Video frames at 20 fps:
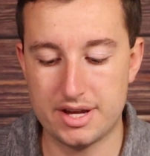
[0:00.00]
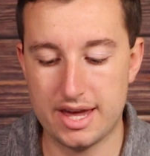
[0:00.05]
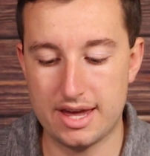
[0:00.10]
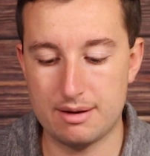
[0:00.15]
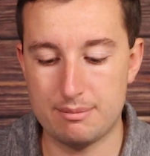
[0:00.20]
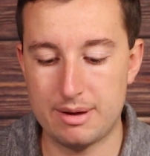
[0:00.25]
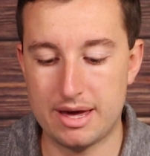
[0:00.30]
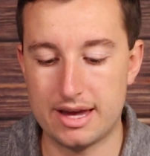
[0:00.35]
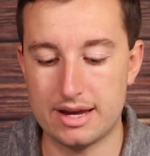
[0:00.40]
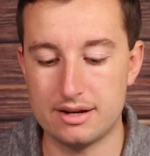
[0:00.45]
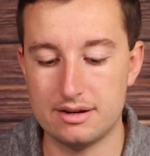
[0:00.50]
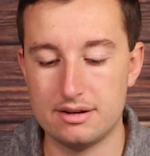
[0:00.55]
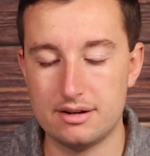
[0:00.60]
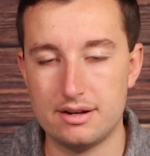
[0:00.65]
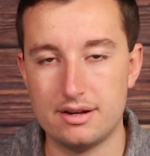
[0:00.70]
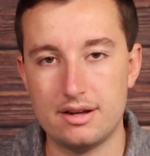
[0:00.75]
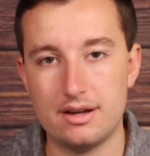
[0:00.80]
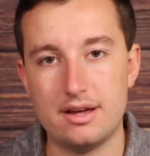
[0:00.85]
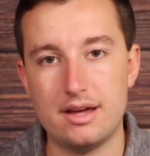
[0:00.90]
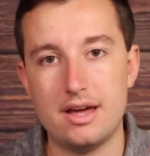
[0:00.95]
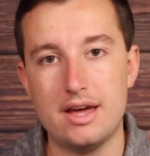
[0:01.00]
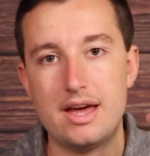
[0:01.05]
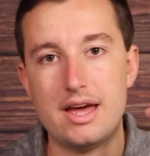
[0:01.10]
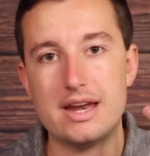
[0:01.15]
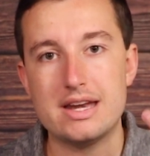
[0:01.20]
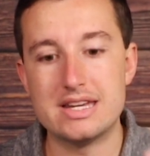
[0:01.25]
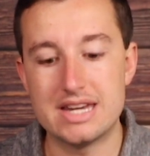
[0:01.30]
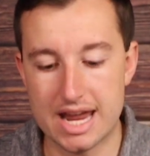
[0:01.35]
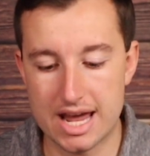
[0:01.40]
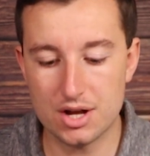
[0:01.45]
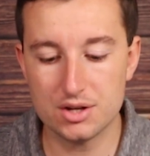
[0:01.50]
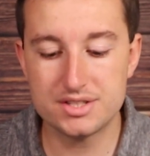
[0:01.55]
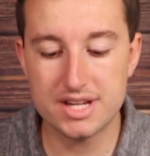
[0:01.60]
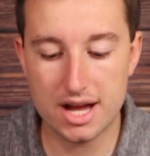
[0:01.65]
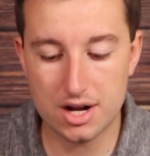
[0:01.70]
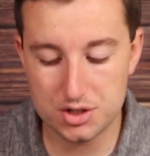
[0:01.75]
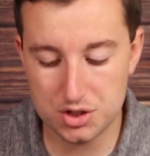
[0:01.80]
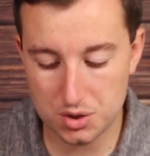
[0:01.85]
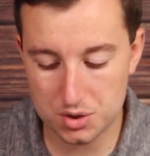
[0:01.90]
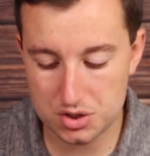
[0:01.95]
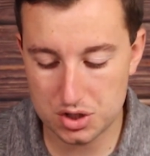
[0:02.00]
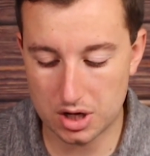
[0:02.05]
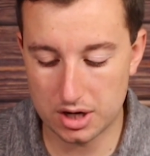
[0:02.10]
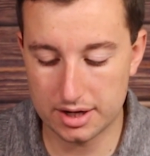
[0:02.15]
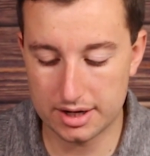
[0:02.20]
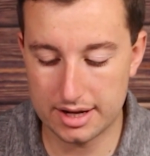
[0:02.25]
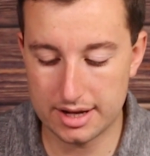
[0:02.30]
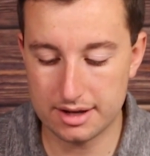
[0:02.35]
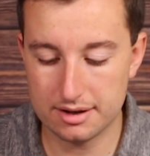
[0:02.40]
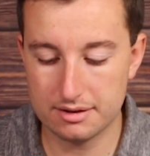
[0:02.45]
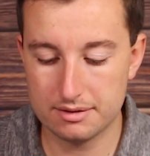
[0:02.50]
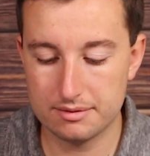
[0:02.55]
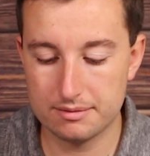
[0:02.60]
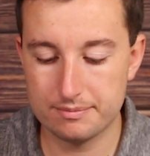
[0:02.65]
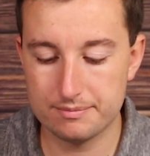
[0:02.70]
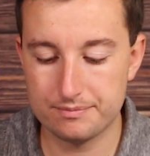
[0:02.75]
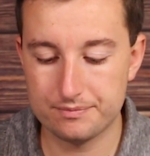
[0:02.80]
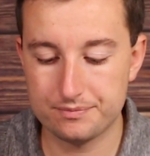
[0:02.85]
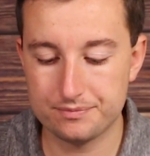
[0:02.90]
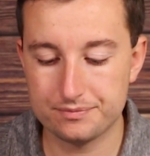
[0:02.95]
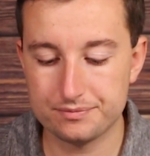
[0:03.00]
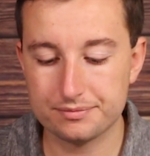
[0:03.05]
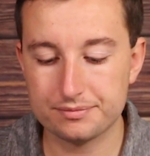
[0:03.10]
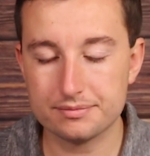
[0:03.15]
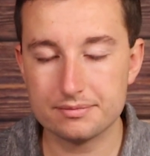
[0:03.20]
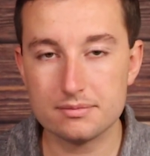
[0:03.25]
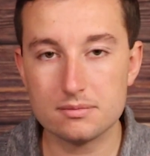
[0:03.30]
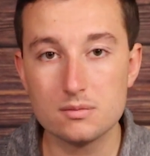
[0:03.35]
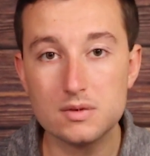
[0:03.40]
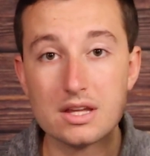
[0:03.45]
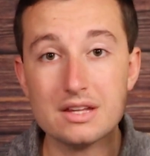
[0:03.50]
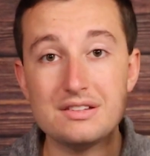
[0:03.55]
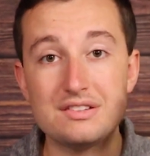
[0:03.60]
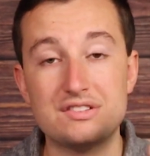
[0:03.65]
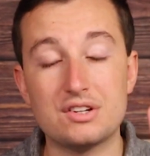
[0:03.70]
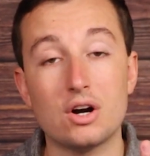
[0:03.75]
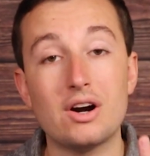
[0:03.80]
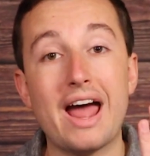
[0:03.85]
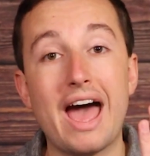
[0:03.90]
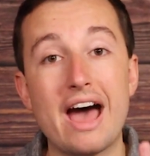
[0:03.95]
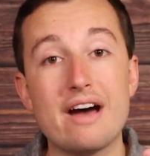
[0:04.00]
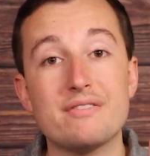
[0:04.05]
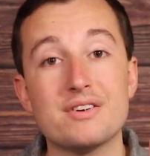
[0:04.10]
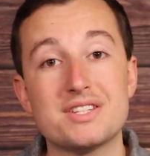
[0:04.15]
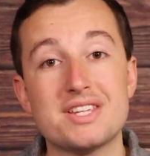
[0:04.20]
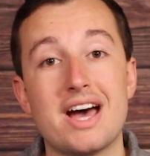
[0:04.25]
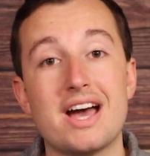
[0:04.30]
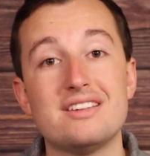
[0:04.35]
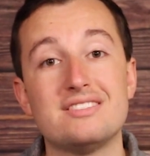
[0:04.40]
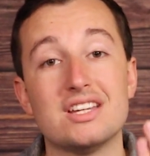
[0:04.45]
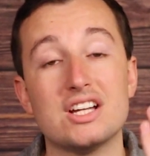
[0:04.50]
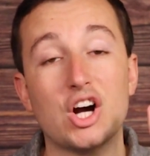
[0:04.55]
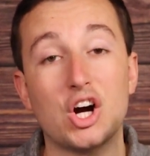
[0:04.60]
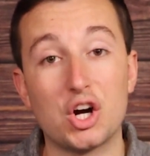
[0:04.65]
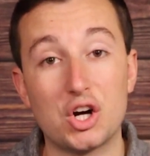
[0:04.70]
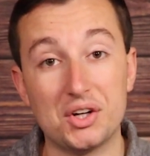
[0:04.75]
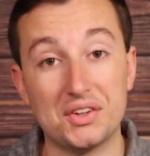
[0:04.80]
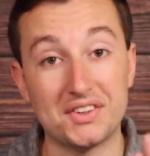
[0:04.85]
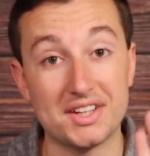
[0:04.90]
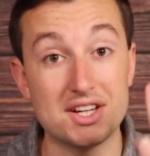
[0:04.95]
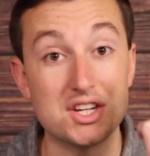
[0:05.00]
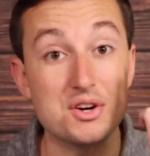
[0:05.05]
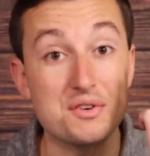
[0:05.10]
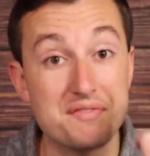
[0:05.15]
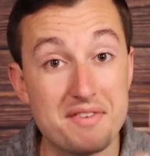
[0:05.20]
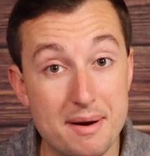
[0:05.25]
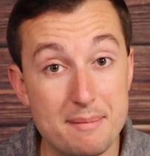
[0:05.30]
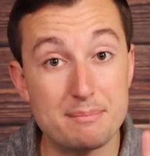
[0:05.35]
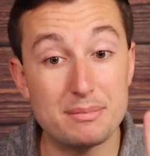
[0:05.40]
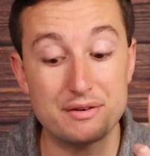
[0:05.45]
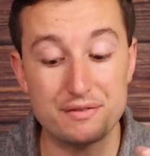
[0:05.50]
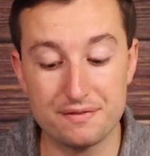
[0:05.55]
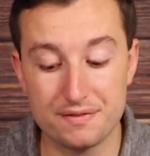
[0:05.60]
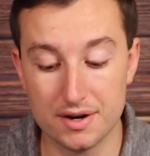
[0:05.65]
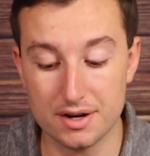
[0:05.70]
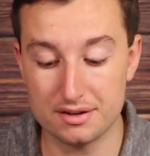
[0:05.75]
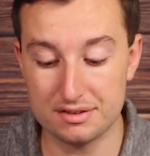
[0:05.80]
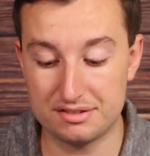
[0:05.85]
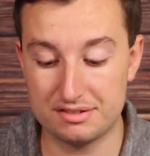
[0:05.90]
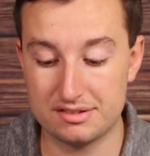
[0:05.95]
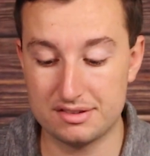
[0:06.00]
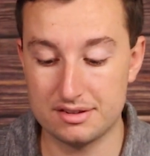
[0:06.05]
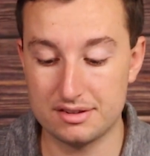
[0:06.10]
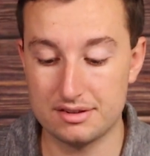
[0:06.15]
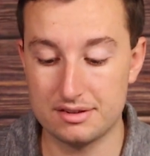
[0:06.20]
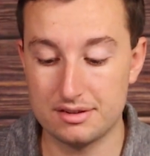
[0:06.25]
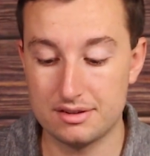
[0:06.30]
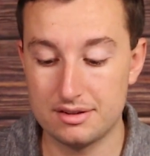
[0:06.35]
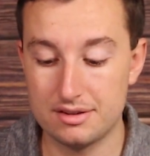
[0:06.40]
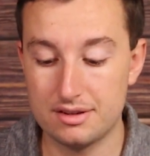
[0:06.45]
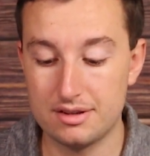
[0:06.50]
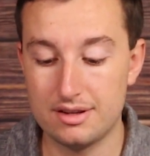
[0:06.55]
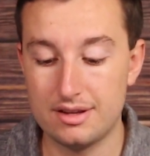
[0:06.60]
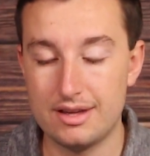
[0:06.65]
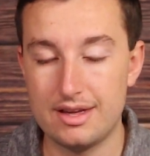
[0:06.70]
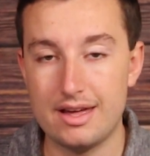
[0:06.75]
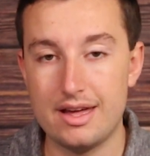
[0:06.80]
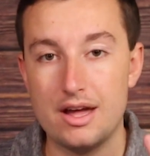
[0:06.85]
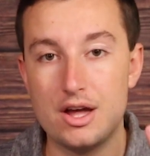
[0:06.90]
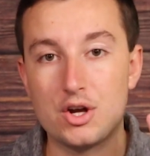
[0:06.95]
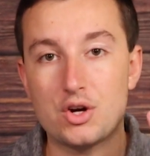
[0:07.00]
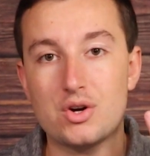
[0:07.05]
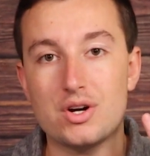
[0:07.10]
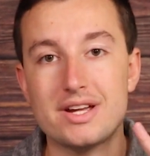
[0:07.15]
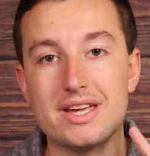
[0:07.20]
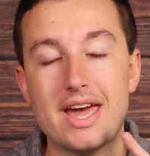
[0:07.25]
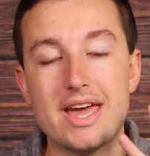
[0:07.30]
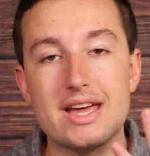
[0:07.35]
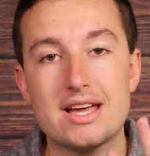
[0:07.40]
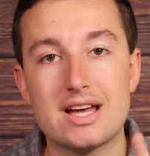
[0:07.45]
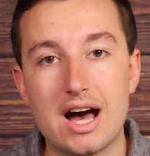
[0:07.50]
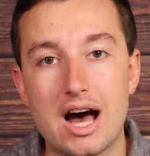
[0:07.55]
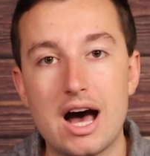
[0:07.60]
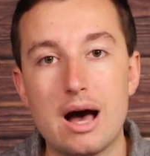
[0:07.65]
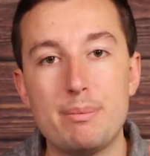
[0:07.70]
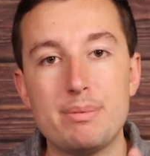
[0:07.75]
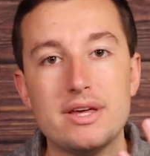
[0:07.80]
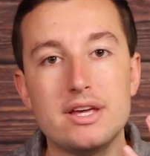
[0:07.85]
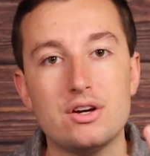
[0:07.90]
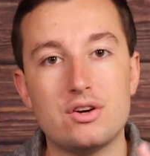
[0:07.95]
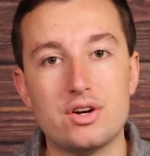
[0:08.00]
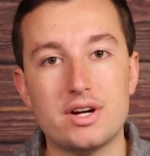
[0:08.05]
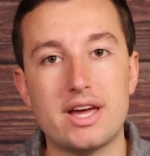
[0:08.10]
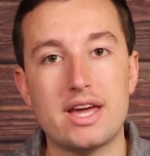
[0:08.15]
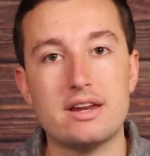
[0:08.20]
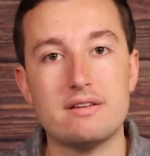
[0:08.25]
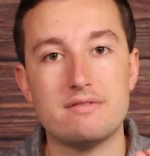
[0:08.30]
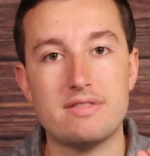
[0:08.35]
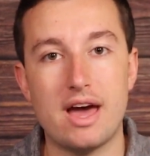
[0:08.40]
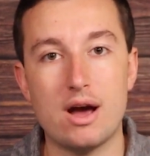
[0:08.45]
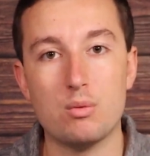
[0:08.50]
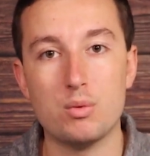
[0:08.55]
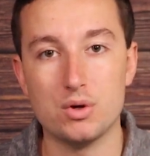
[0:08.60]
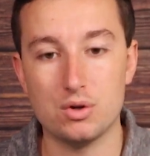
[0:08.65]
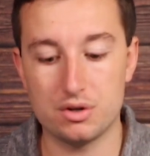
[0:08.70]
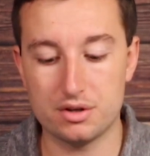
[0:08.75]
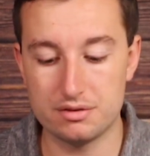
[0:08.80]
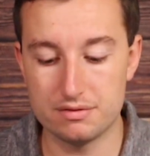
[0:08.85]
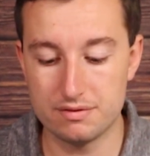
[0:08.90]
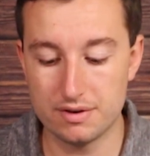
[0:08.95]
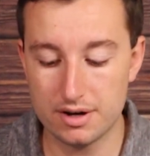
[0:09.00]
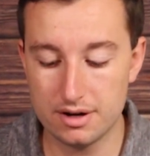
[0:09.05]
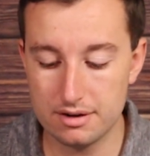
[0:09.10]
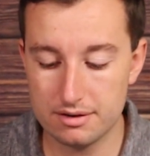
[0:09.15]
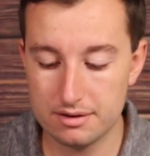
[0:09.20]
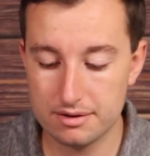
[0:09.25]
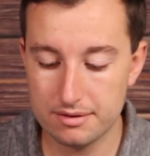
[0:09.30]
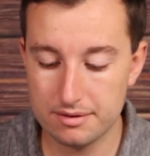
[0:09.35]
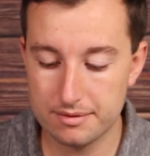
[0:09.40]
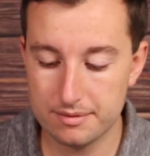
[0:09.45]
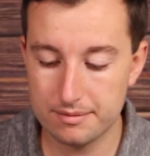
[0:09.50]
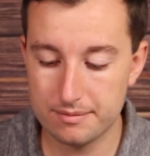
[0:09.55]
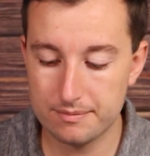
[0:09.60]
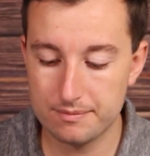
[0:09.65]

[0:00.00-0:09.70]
campaign. Nail down your targeting. Start advertising early, November 1st. Create copy and creative that will convert,